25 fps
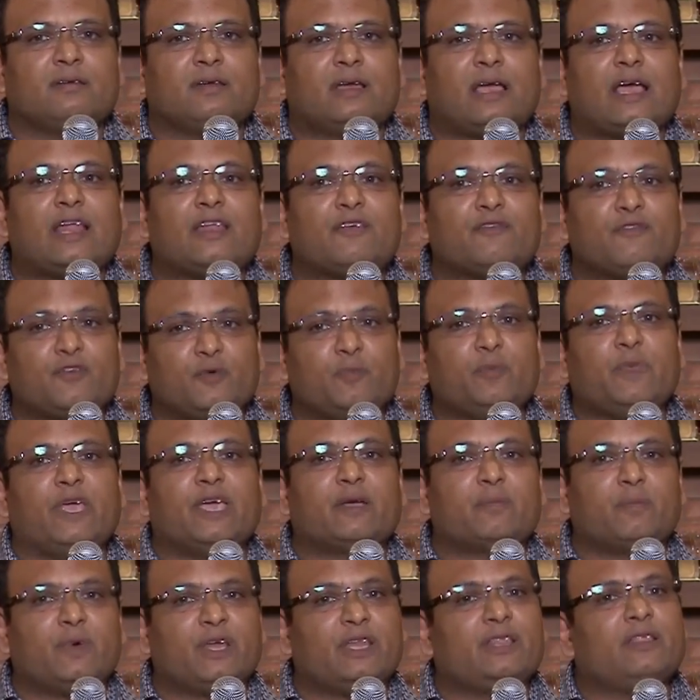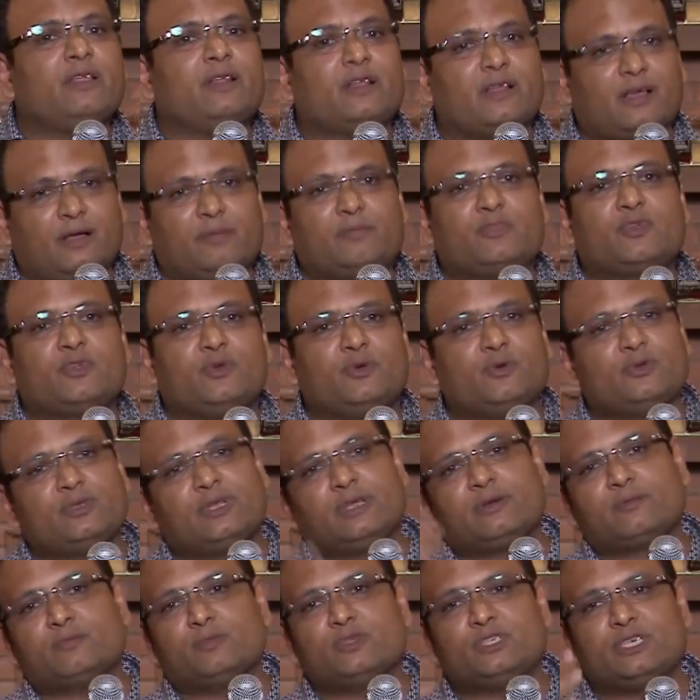And if you make money, they'll come to you
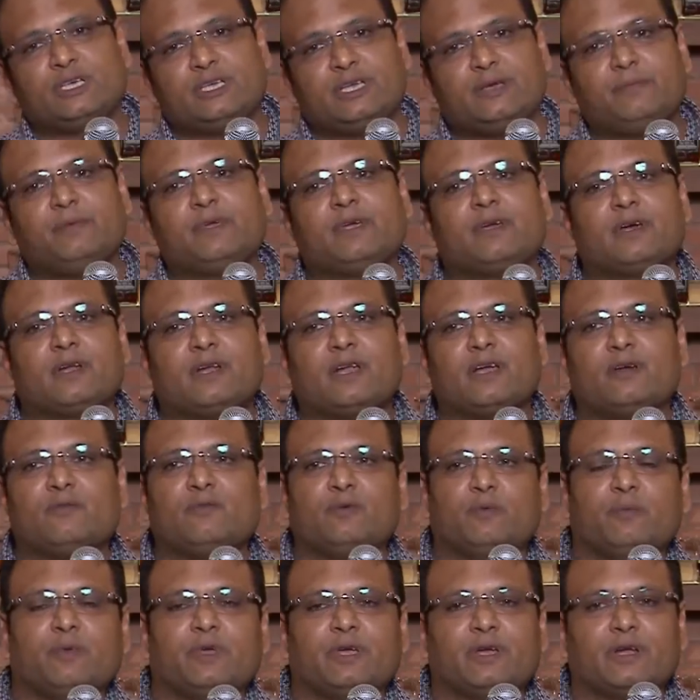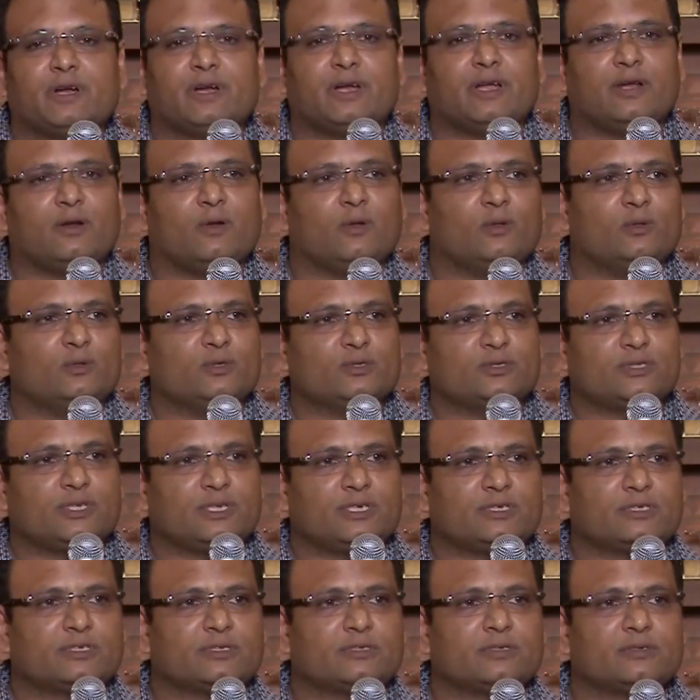like, mujhe ye bhi karna hai, wo bhi karna hai, and all those
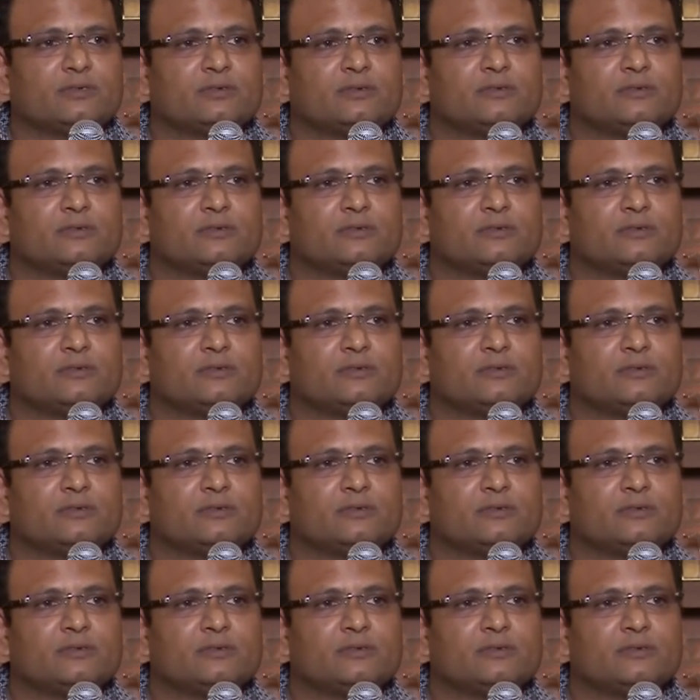things.